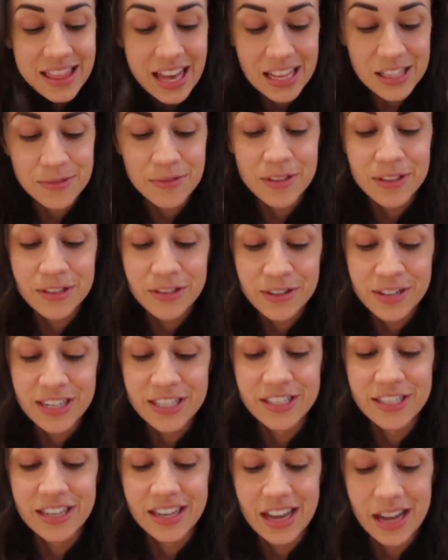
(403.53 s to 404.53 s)
That's where the
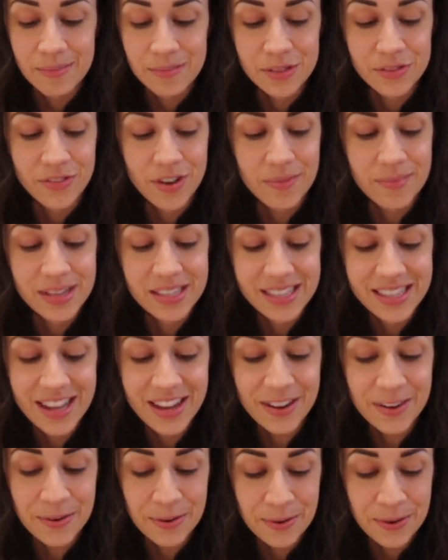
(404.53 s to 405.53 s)
tradition comes from. Isn't
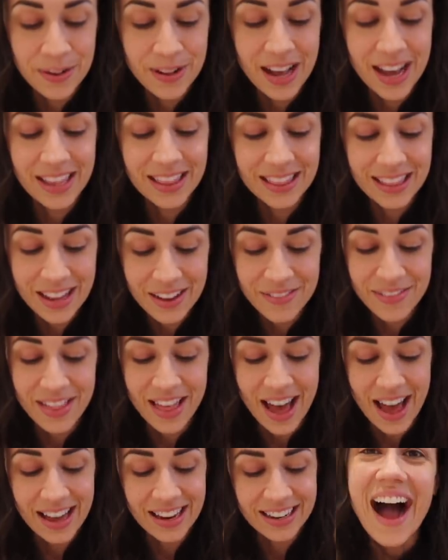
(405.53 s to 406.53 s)
that cool? I love
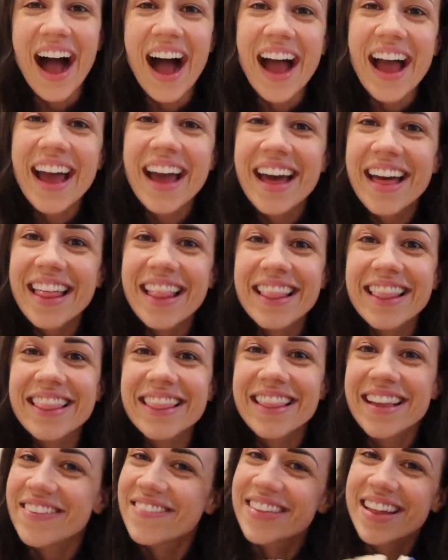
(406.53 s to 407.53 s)
that. I
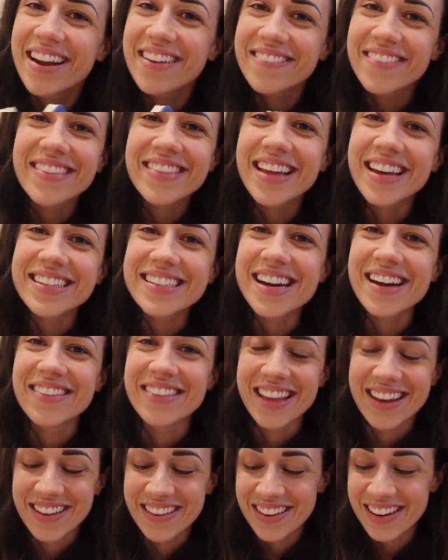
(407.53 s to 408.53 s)
love that I wrote that
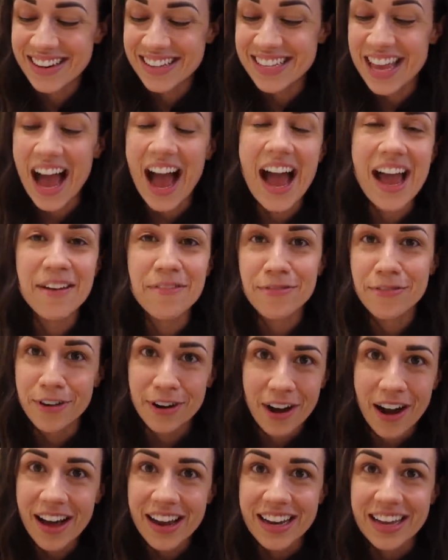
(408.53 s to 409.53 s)
down, like, because I
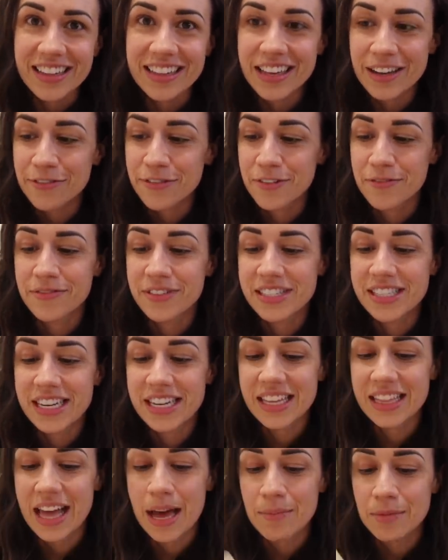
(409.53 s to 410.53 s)
forgot it, like from
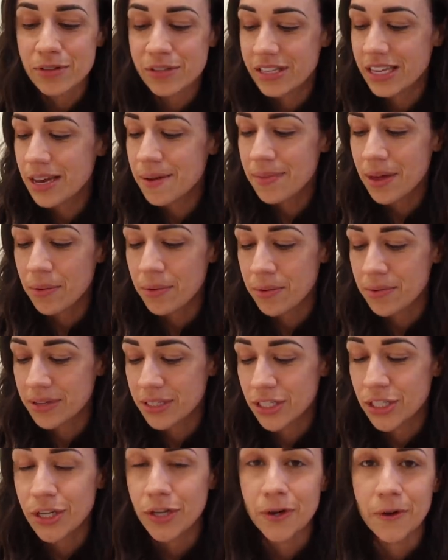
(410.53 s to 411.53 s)
visiting that museum that we
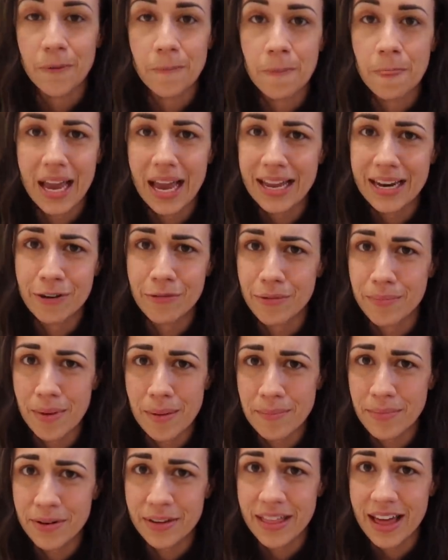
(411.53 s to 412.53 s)
went to. I didn't
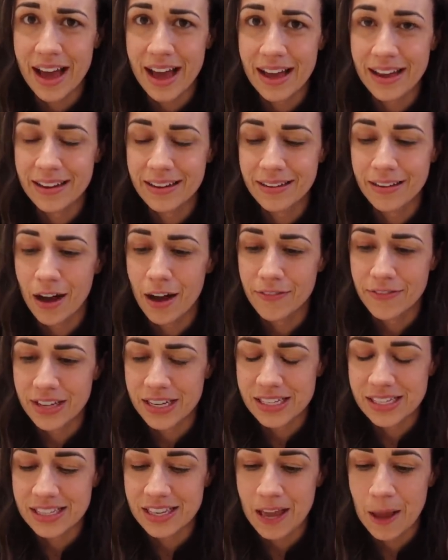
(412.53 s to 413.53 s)
remember that,
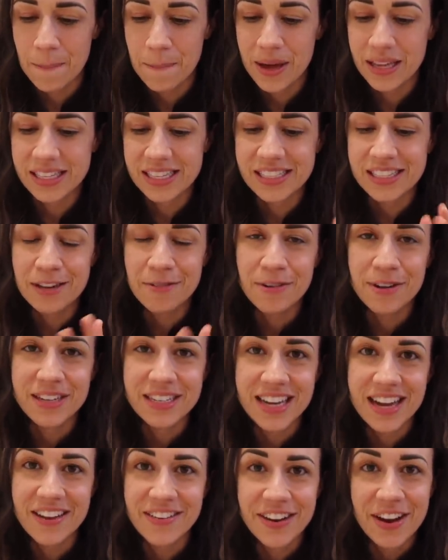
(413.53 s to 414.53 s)
obviously, but since I wrote it
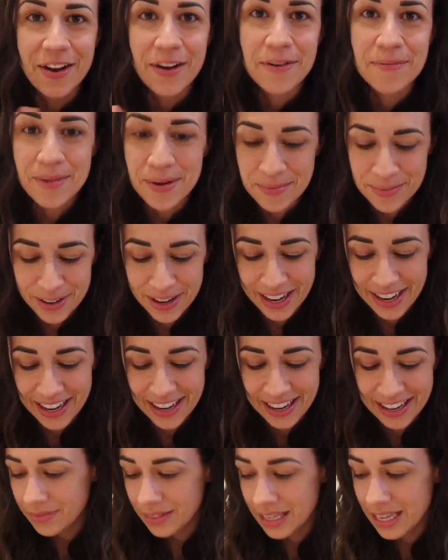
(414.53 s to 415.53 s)
down, now I remember it.